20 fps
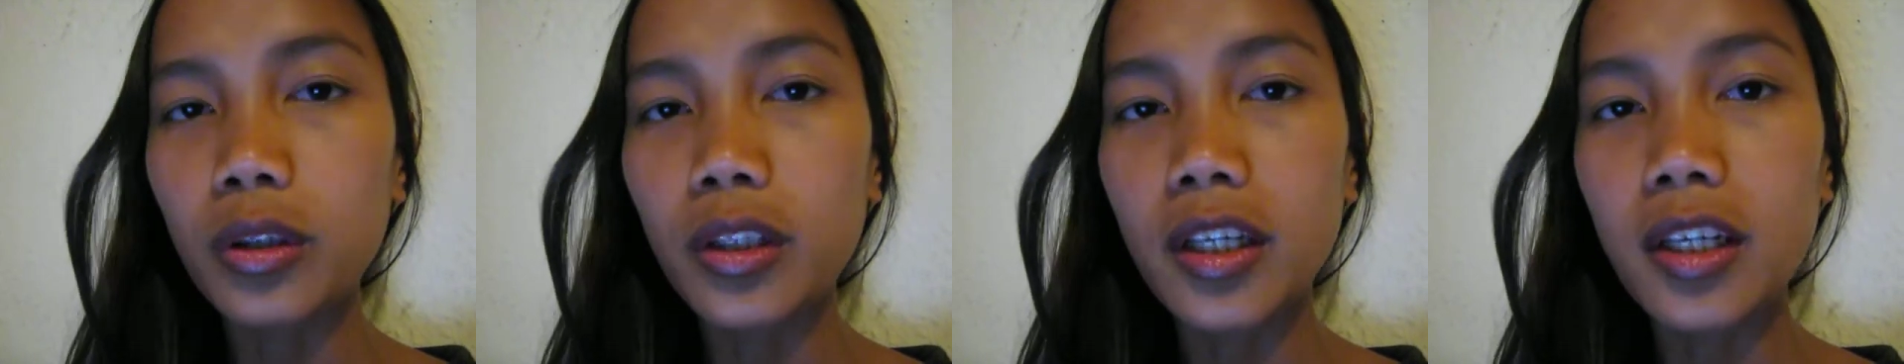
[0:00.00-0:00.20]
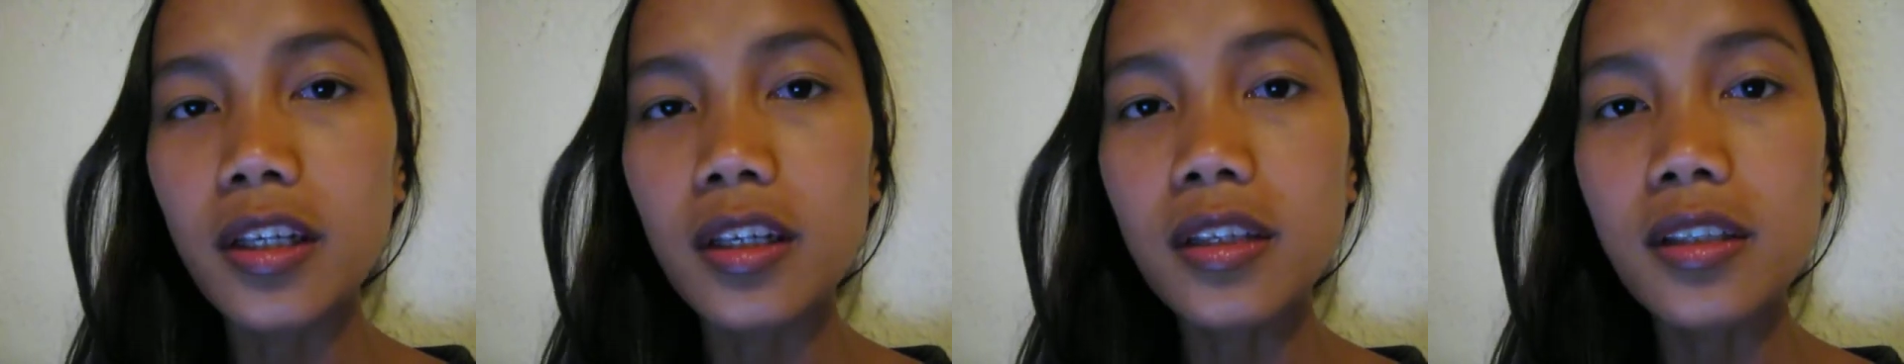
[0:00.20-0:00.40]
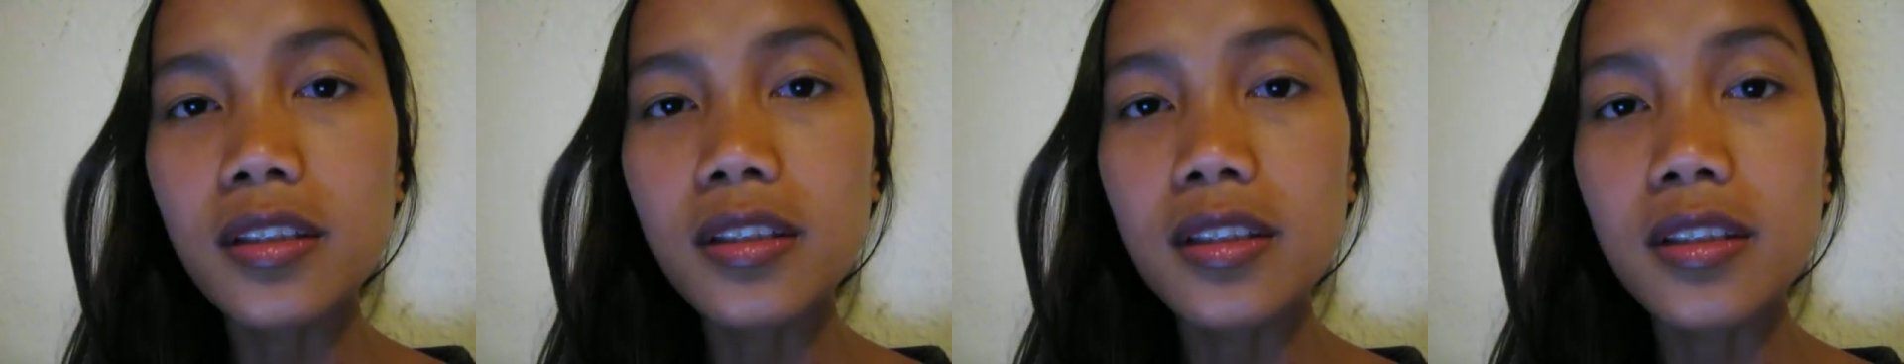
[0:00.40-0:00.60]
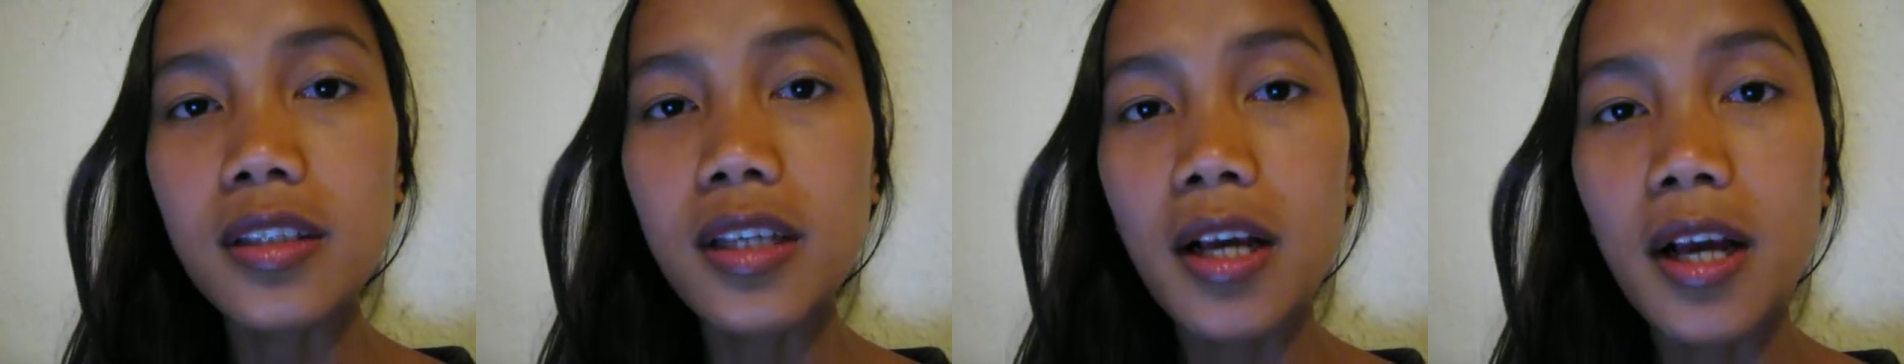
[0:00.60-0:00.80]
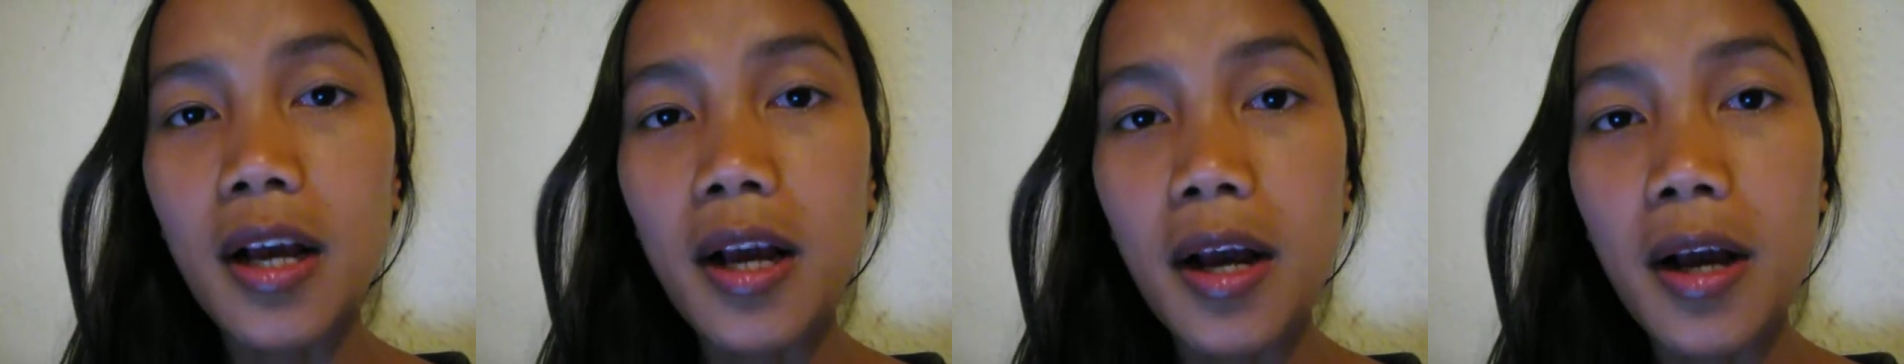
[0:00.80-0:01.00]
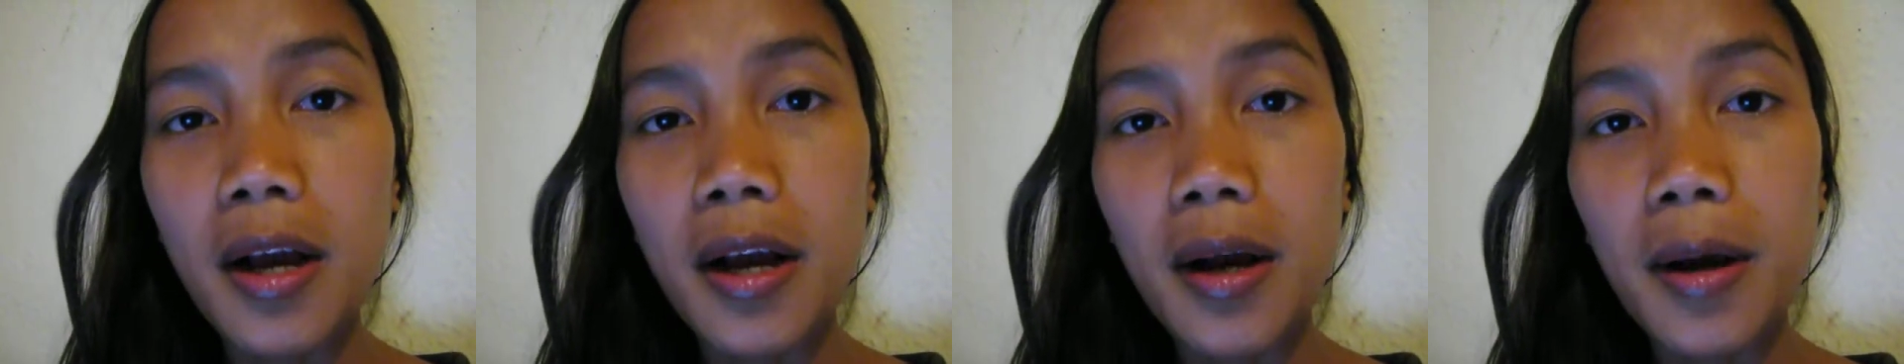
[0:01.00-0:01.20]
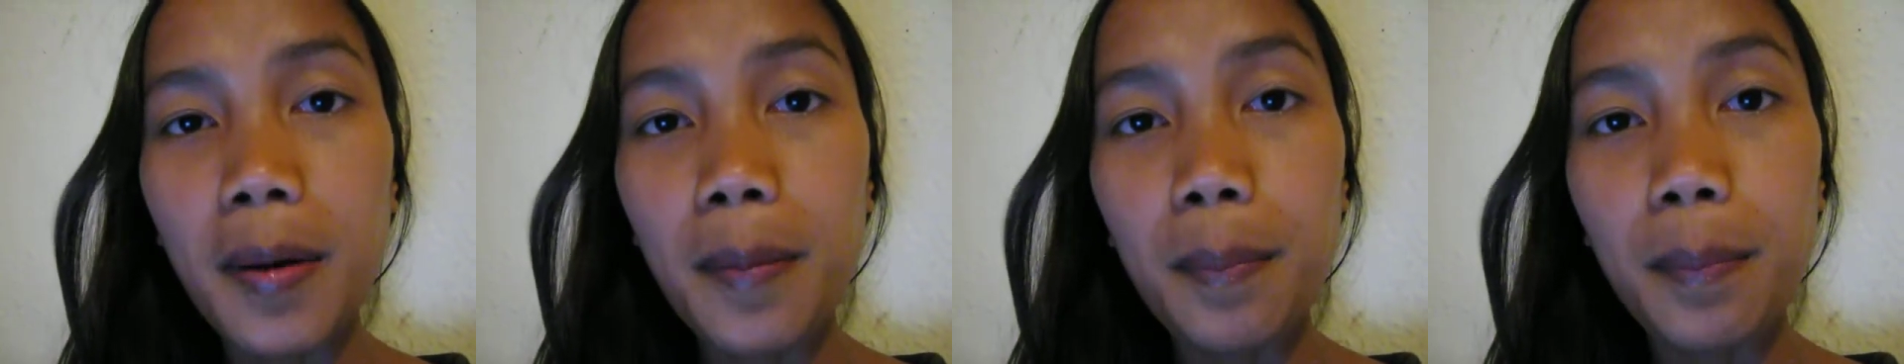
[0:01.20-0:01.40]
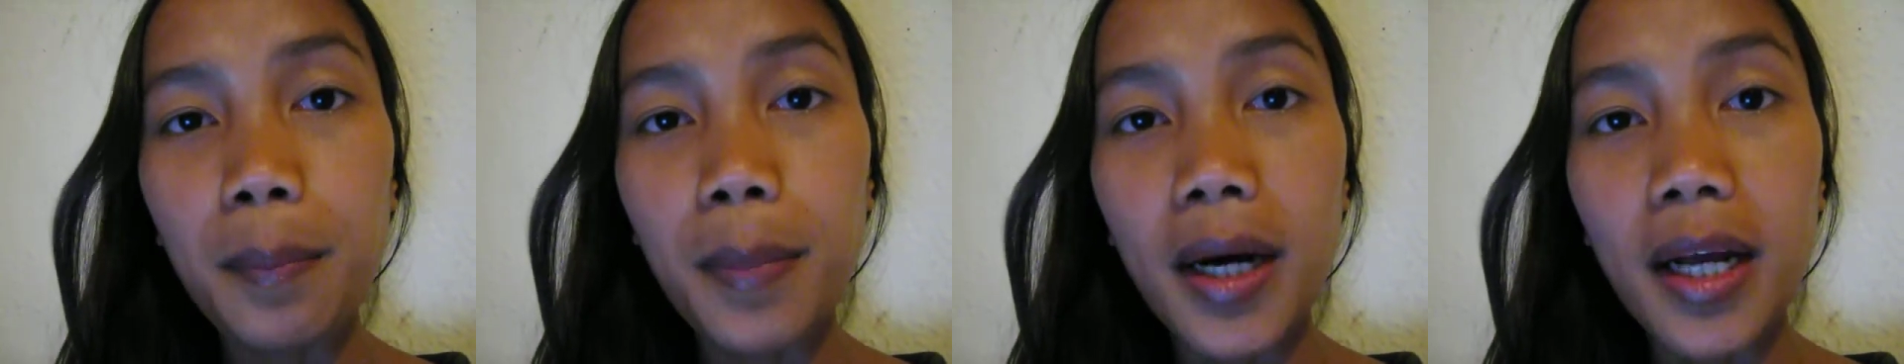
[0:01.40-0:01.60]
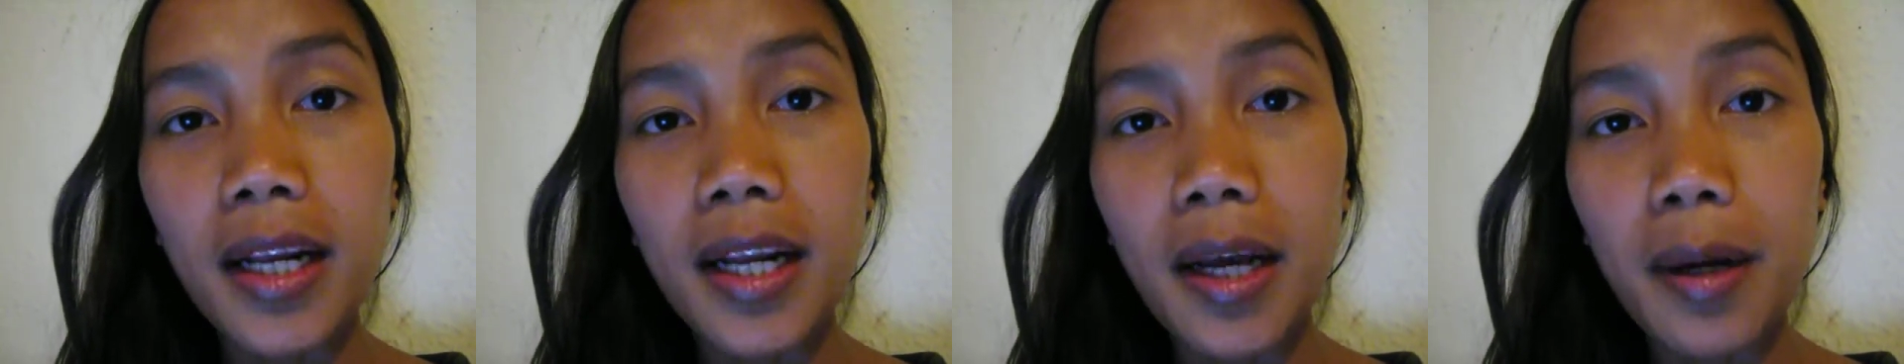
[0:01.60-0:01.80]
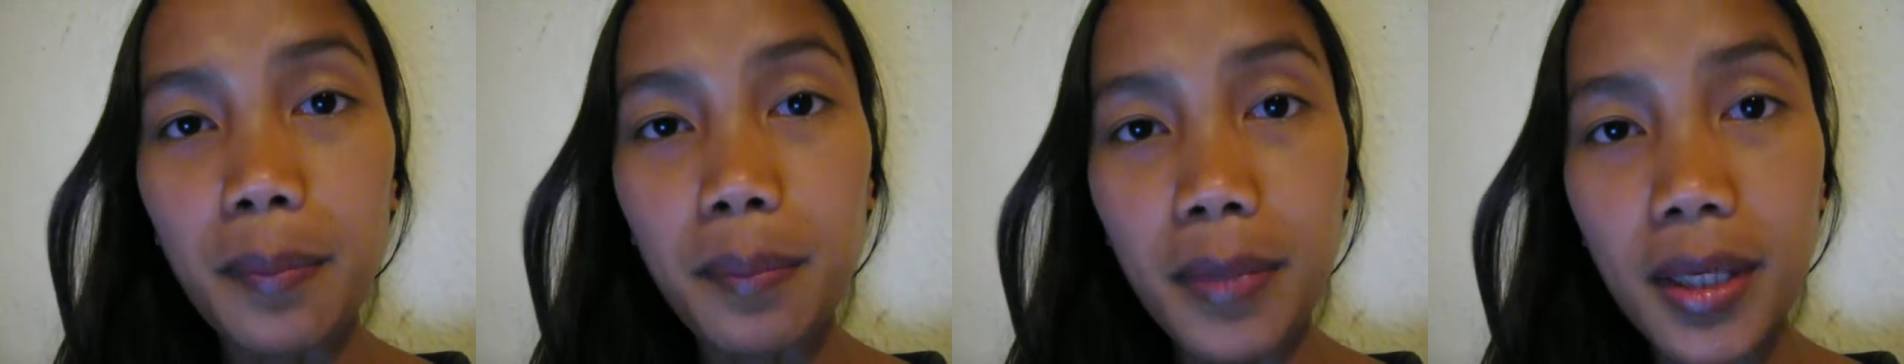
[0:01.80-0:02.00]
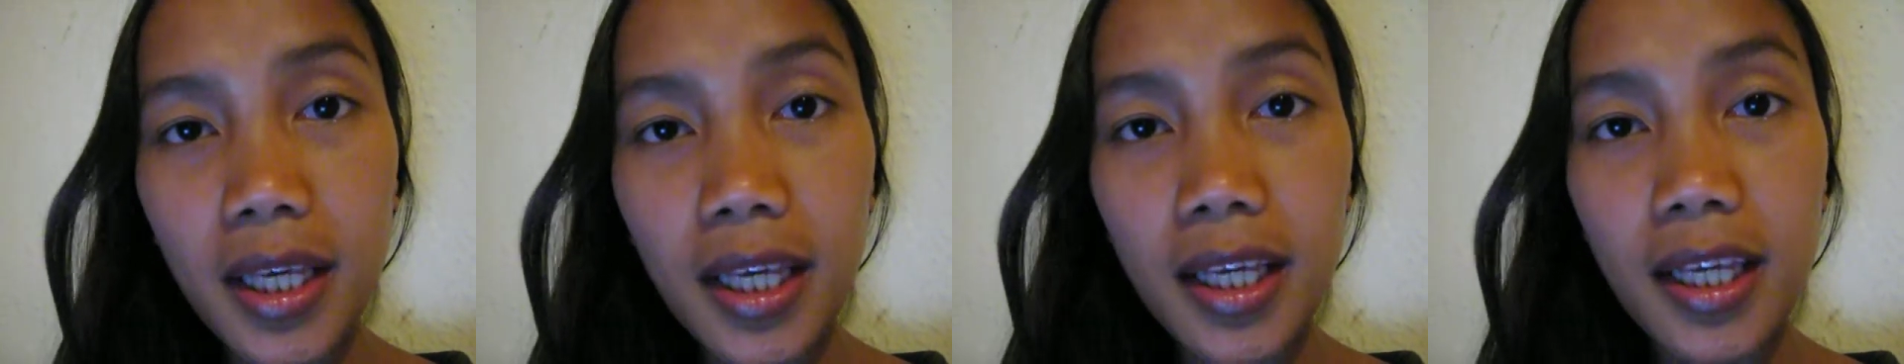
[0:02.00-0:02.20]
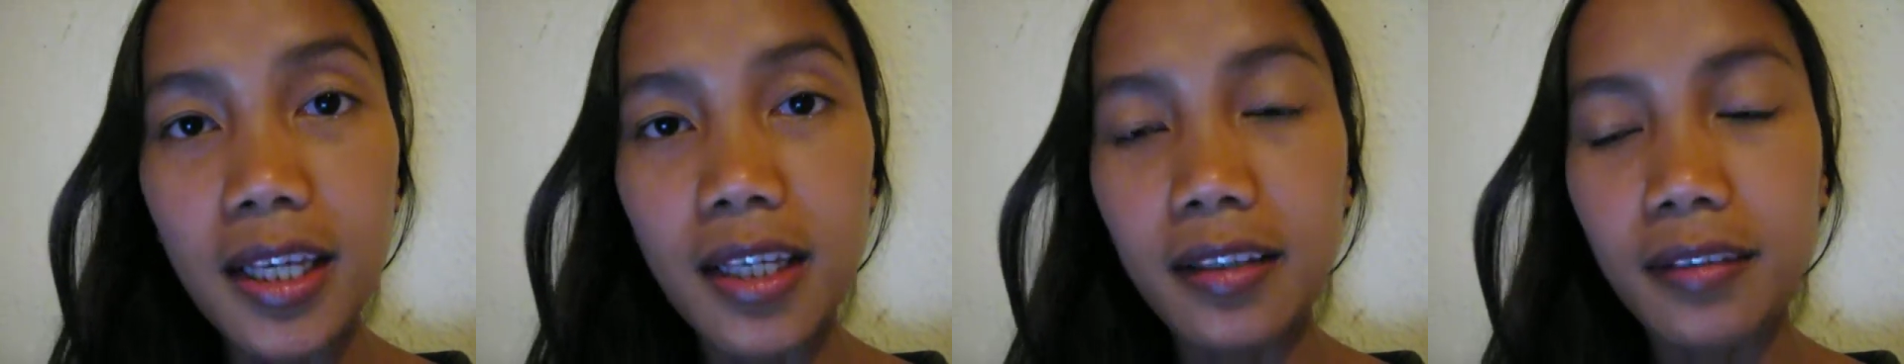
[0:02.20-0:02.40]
is malamig.